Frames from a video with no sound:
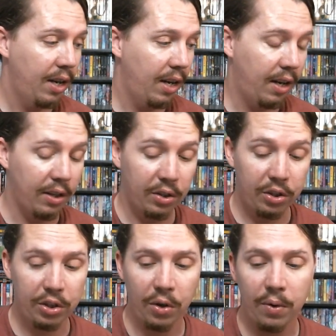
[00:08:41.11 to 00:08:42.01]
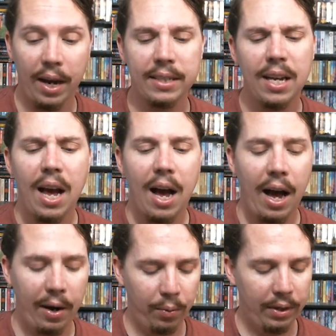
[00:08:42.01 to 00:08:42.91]
It is so nice.
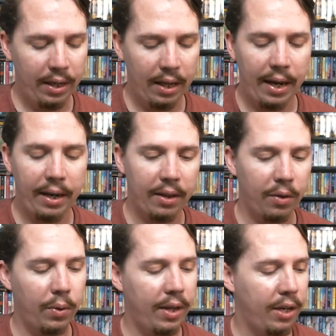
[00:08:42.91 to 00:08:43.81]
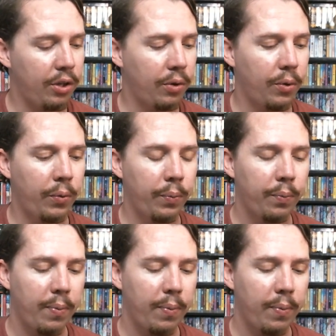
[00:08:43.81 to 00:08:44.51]
I really like when they do